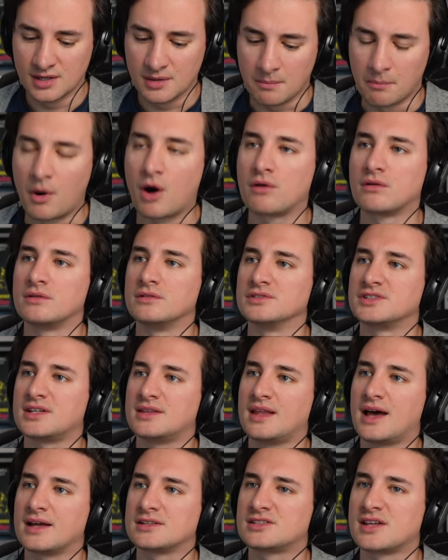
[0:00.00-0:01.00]
morals in
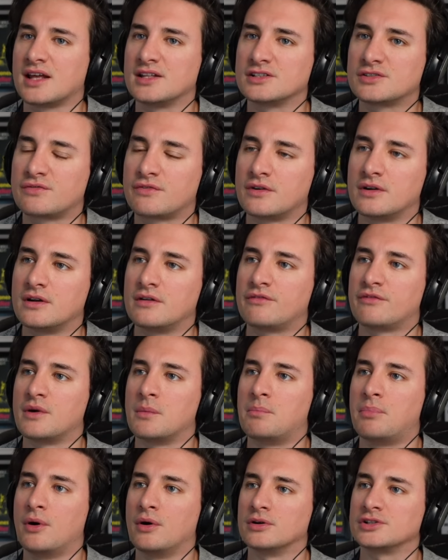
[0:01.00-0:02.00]
mm-hmm. that sense for a, for a
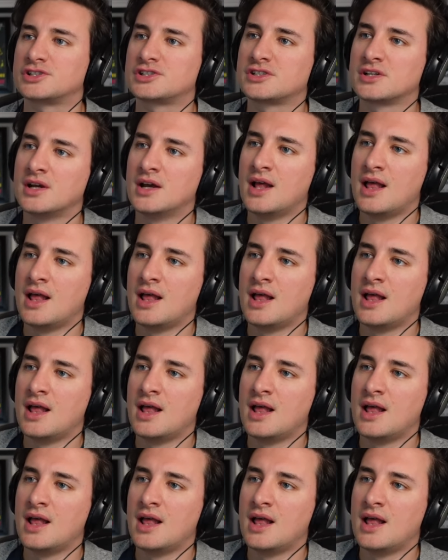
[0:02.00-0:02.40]
push.